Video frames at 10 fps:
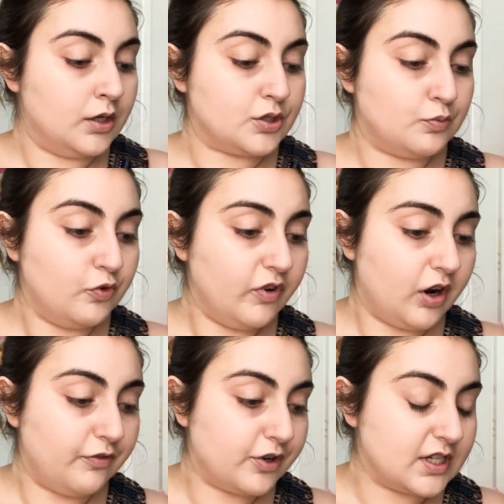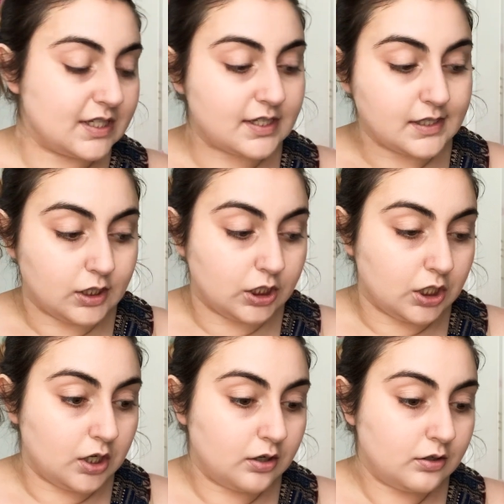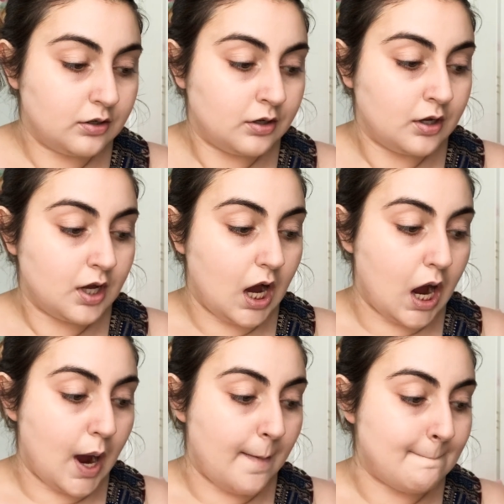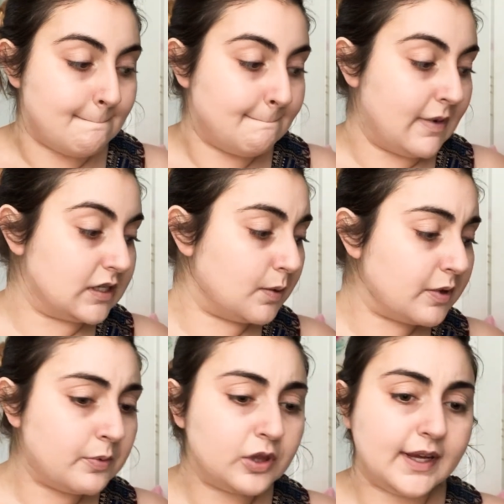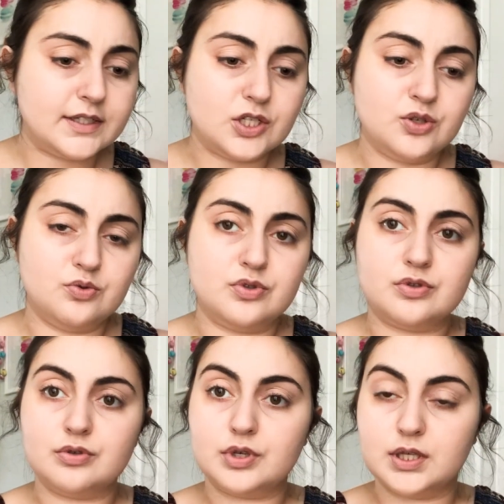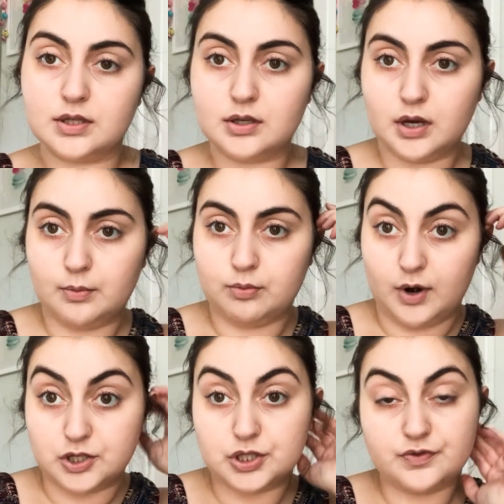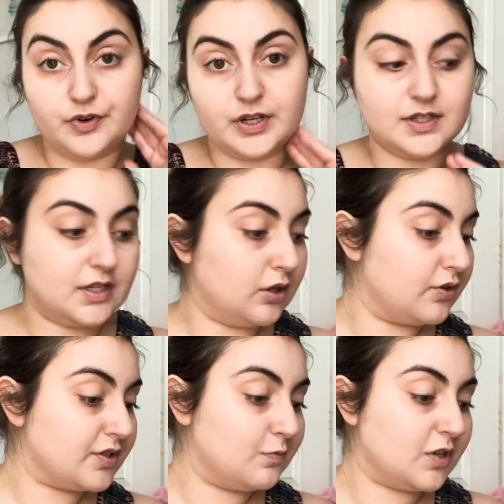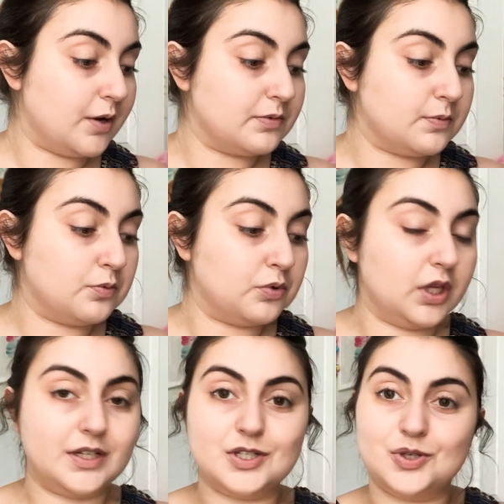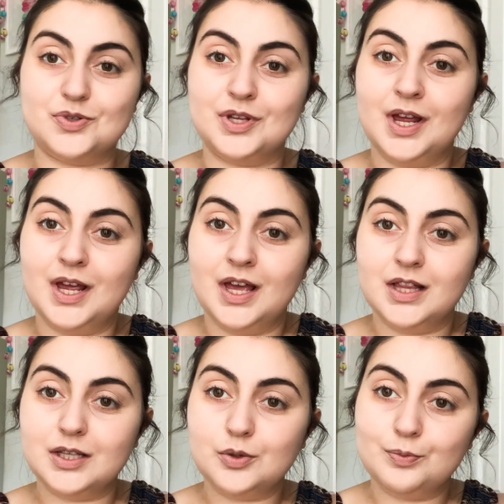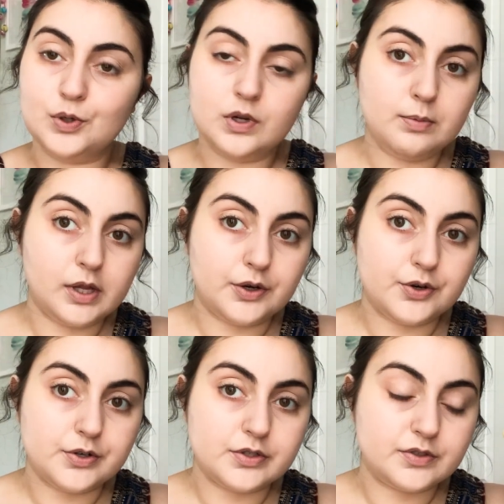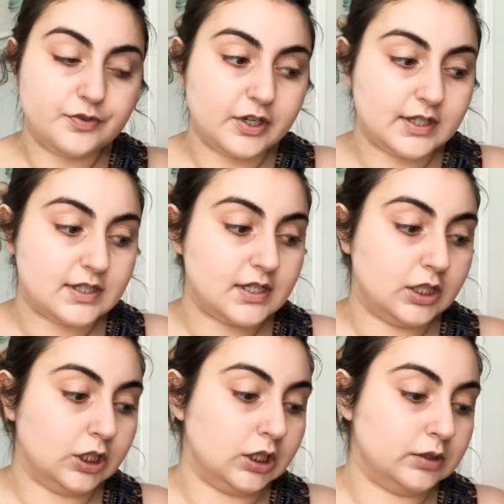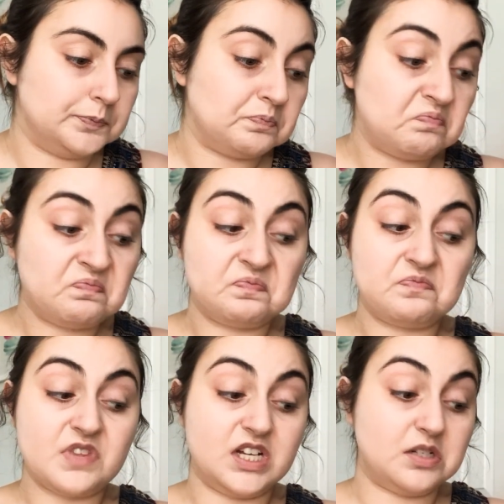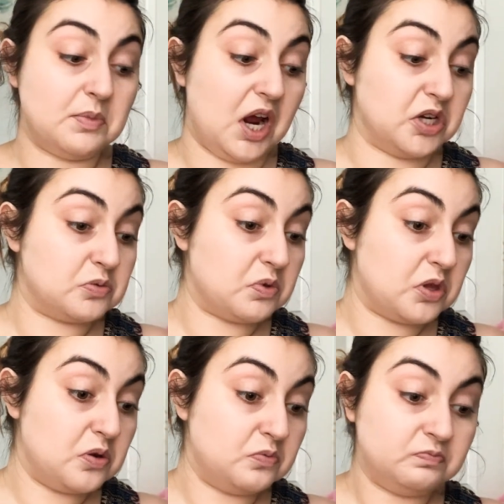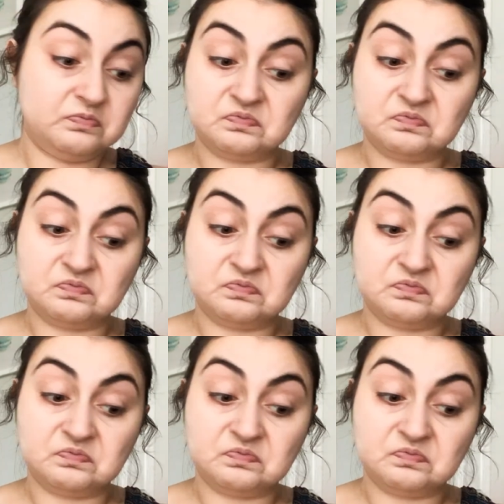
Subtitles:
So moving on for concealer, some people like to use brushes for concealer. Sometimes people like to use little beauty blenders for concealer. To be honest with you,